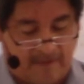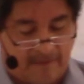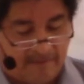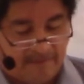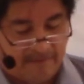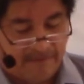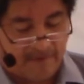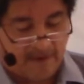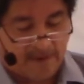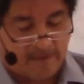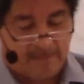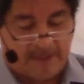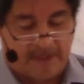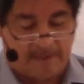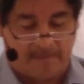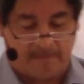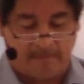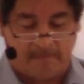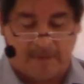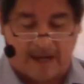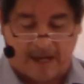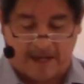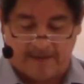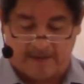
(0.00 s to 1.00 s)
formed
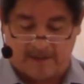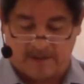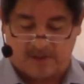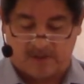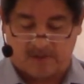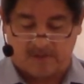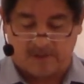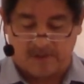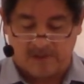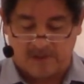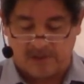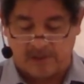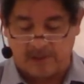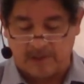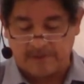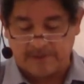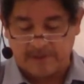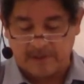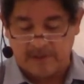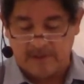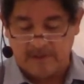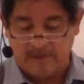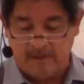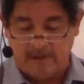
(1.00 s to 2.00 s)
by street
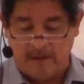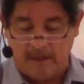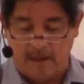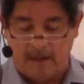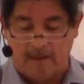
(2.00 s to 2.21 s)
children,